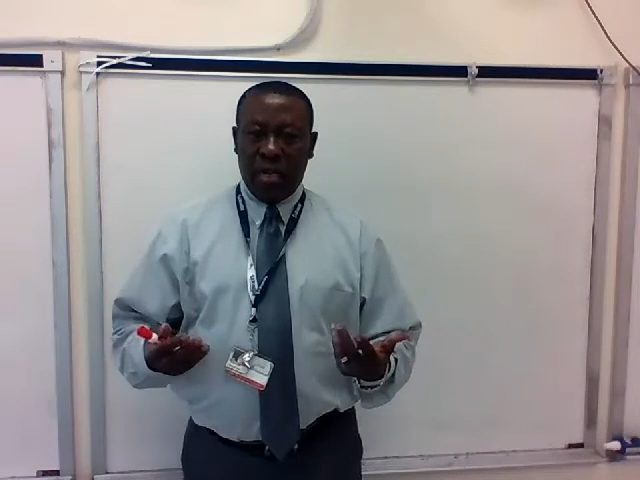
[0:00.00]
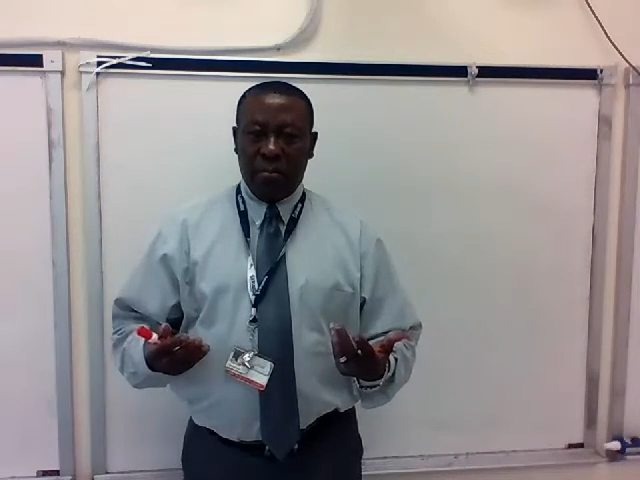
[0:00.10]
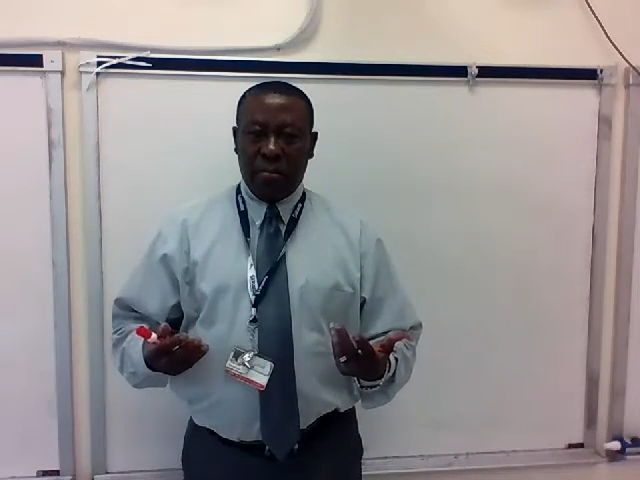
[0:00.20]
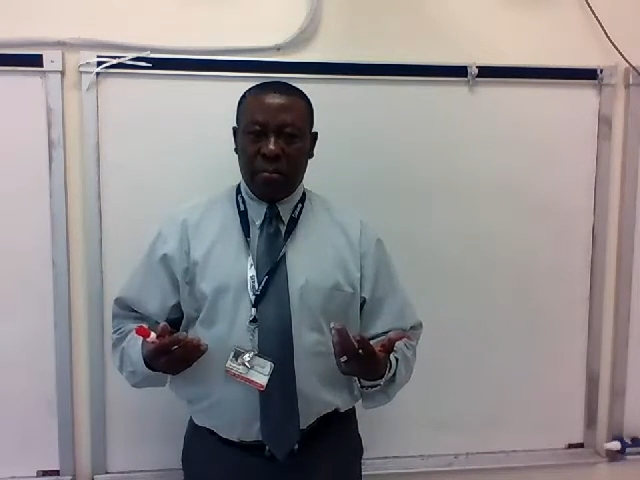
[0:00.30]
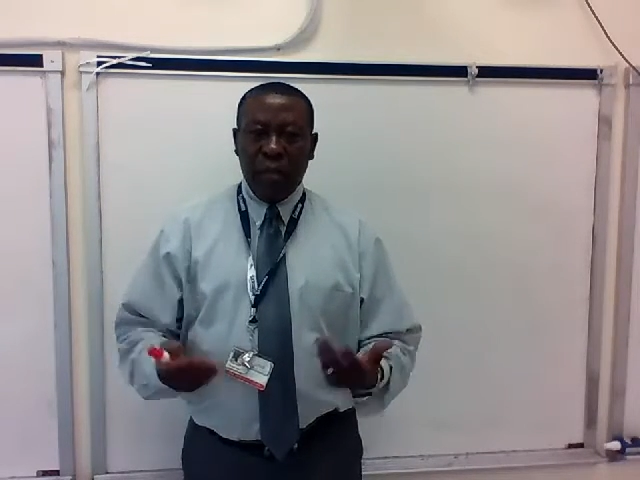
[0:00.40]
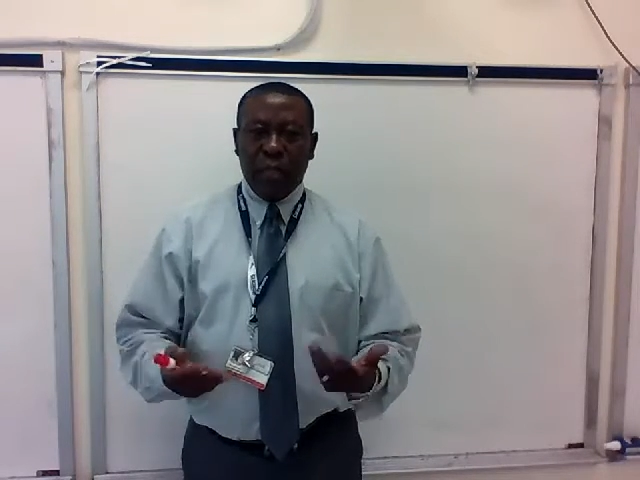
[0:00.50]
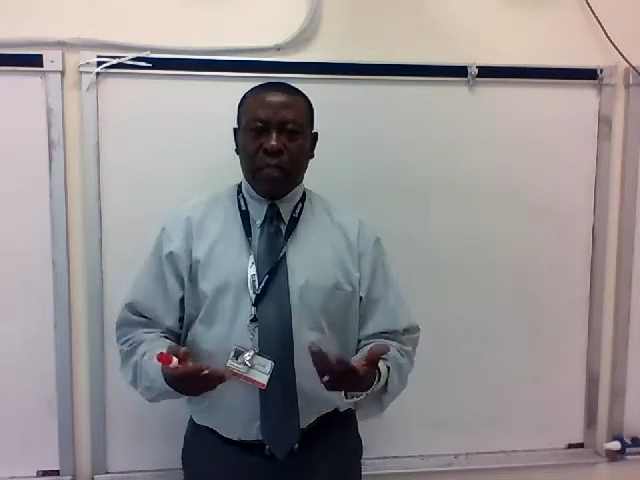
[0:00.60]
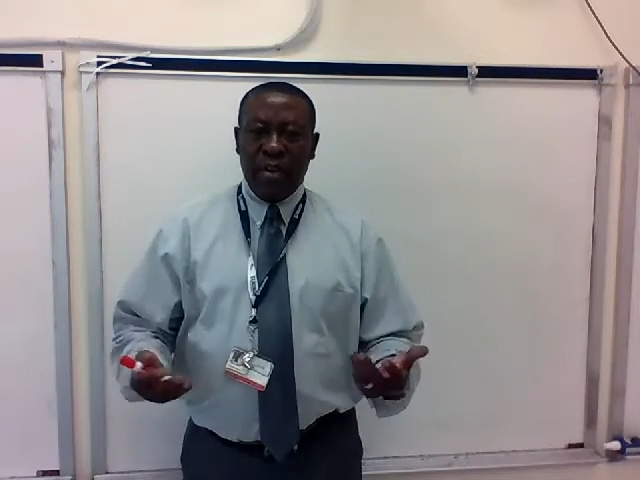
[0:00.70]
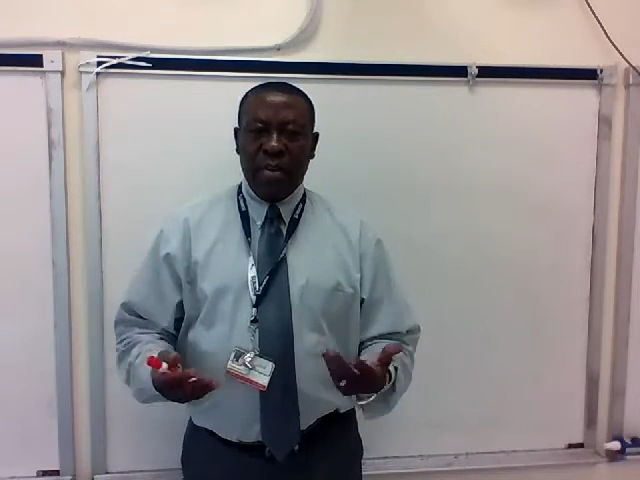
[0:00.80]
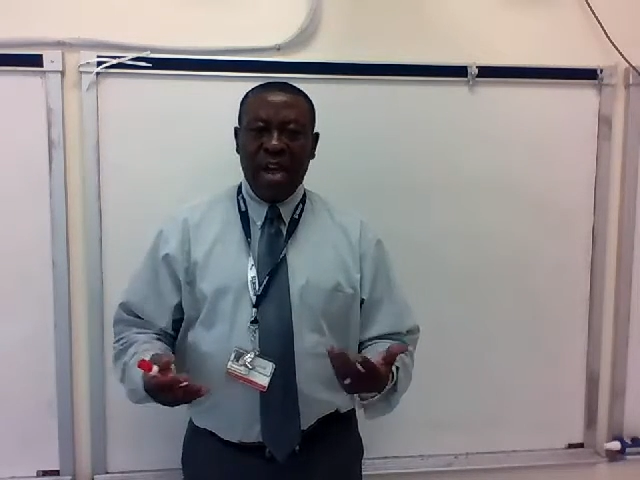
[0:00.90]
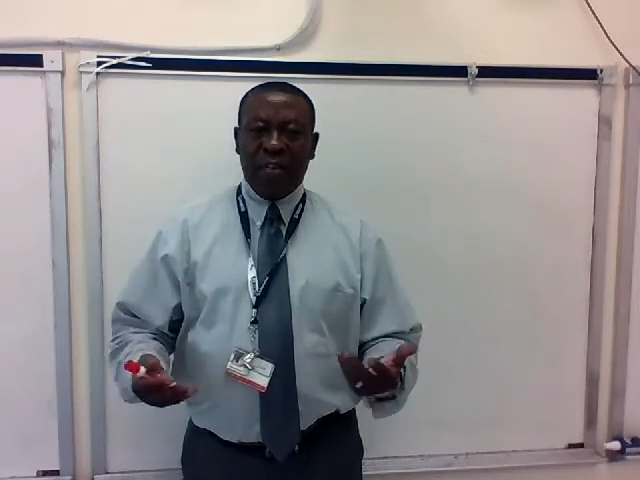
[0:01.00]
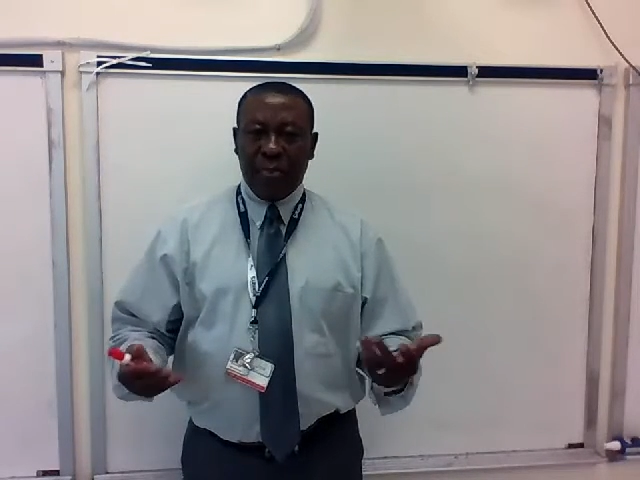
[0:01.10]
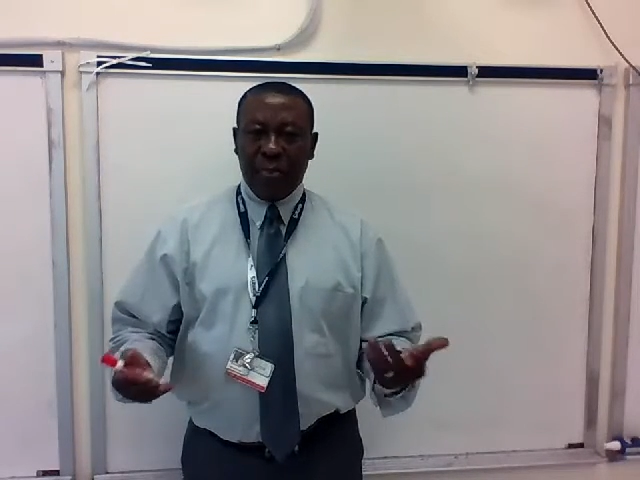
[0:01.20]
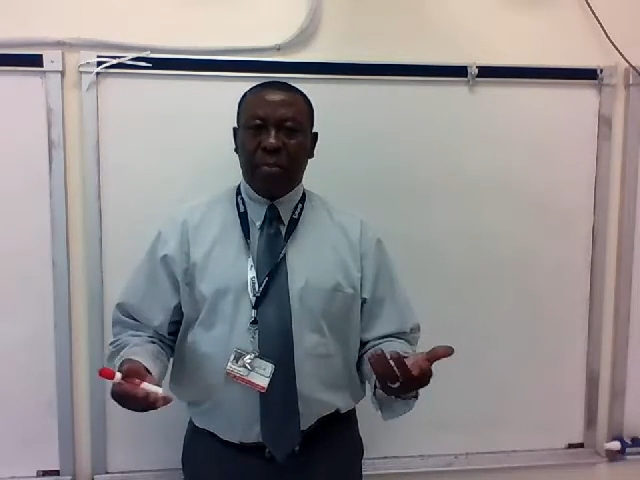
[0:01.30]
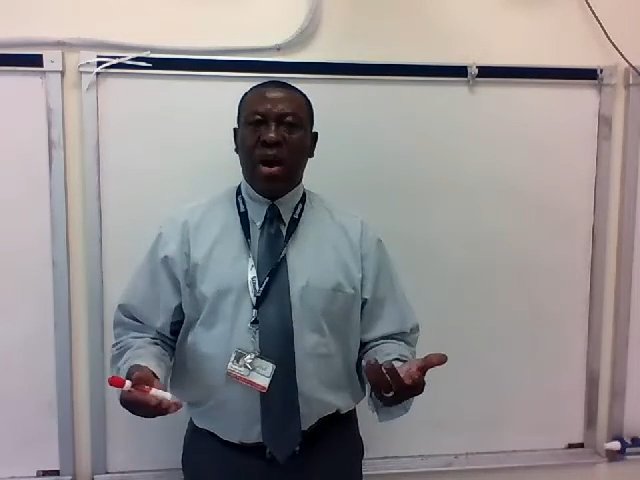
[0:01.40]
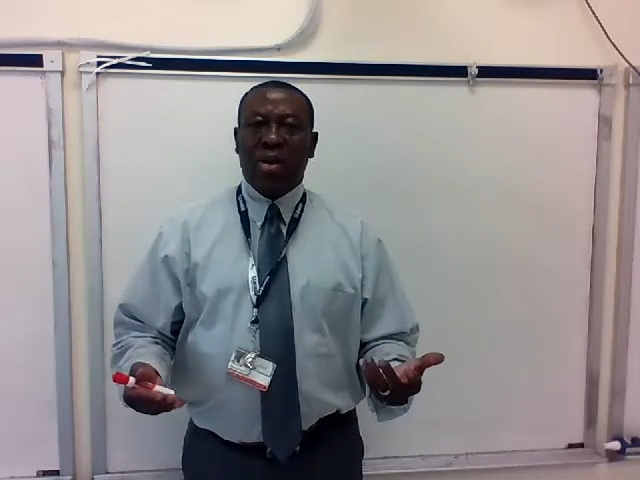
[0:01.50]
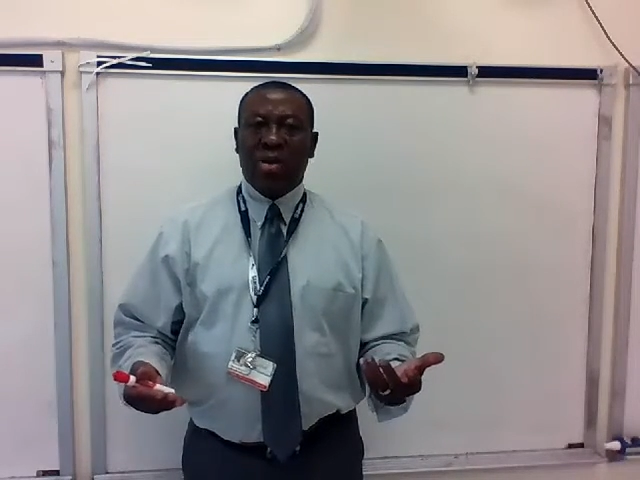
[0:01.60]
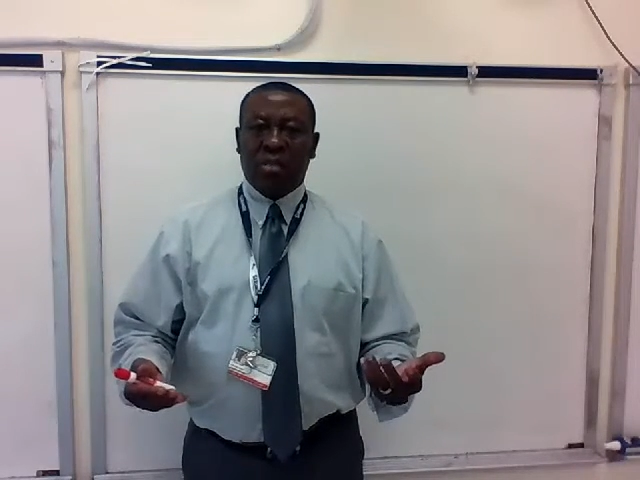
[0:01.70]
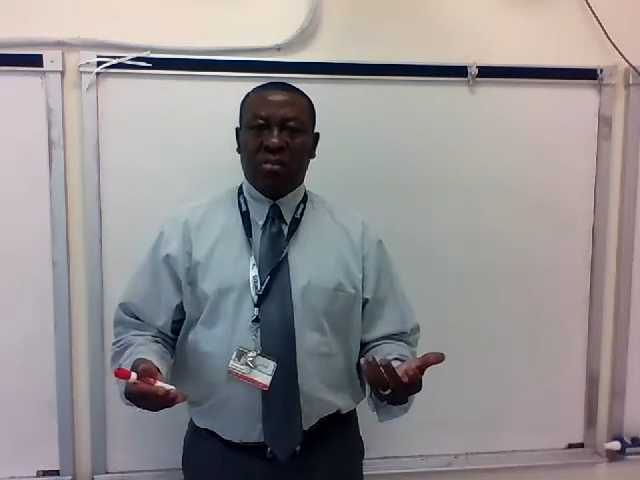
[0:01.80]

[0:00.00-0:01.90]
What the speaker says: both of them have three parts.